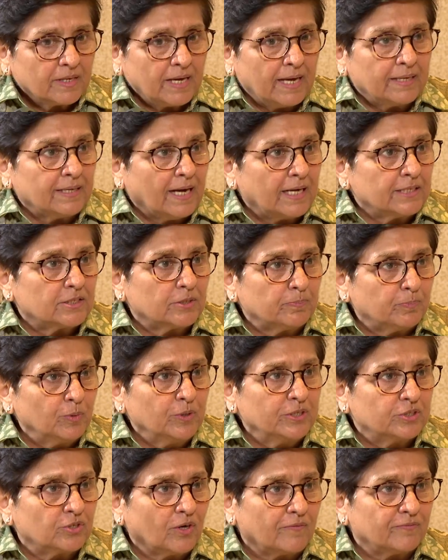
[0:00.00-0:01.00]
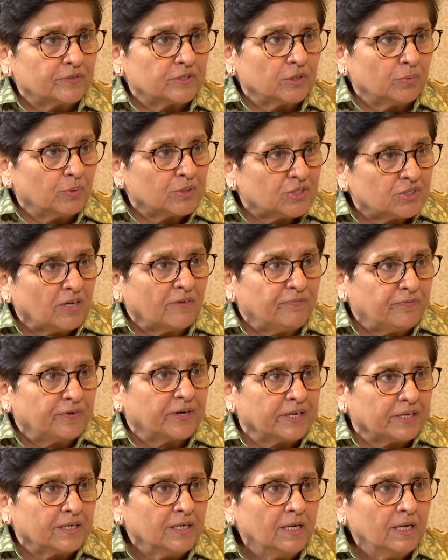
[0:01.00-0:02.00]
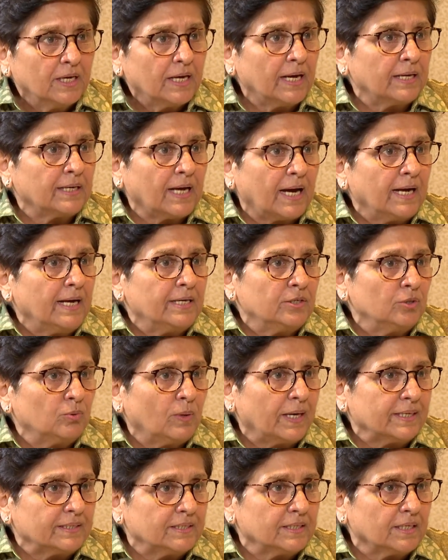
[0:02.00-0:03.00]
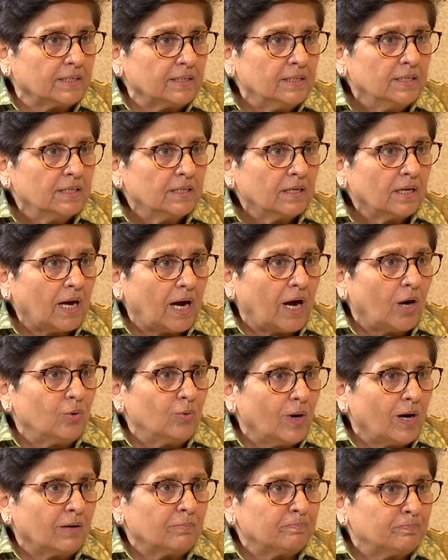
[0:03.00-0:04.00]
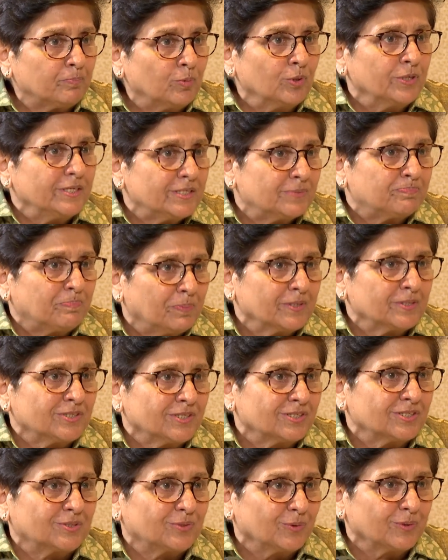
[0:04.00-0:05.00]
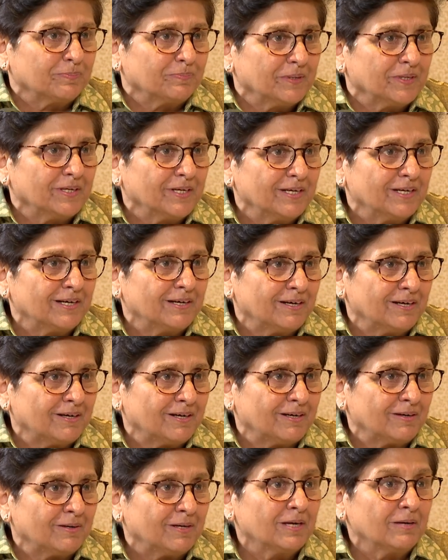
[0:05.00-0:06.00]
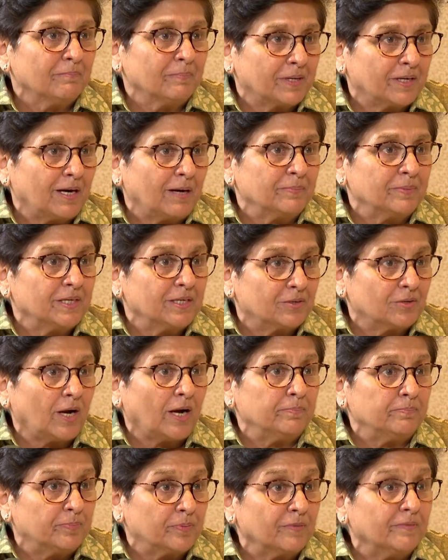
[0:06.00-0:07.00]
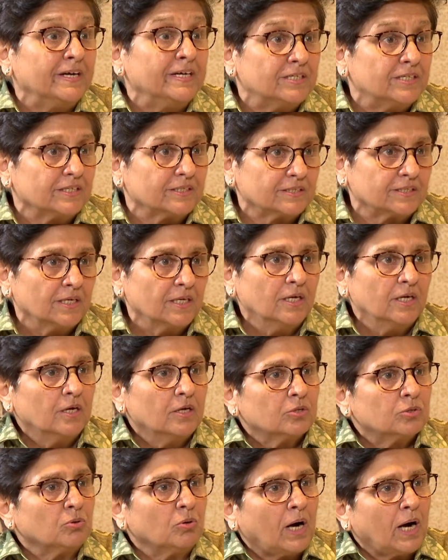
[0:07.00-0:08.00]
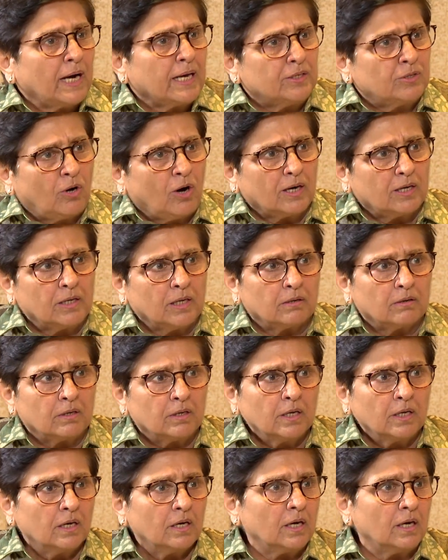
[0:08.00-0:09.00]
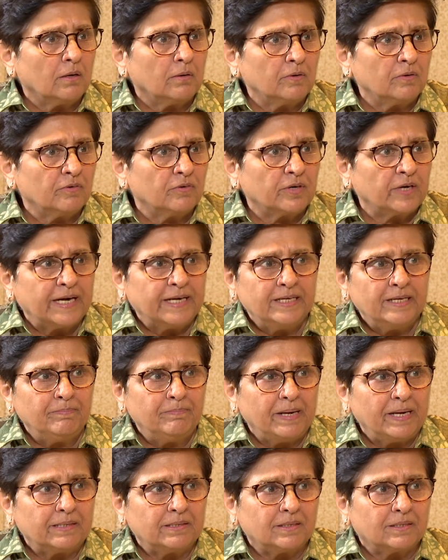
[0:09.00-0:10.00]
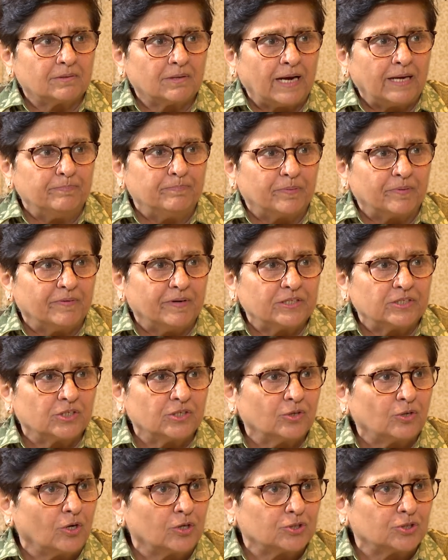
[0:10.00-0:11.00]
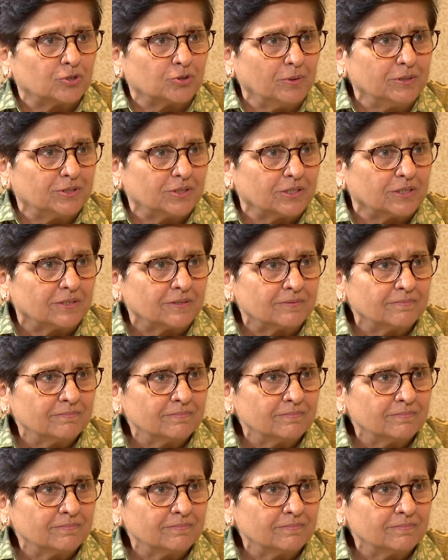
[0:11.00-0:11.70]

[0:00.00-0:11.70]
And I, as a police officer, was suffering. And I had no idea how prisons could be becoming crime preventers. So I got a ready-made crime prevention constituency.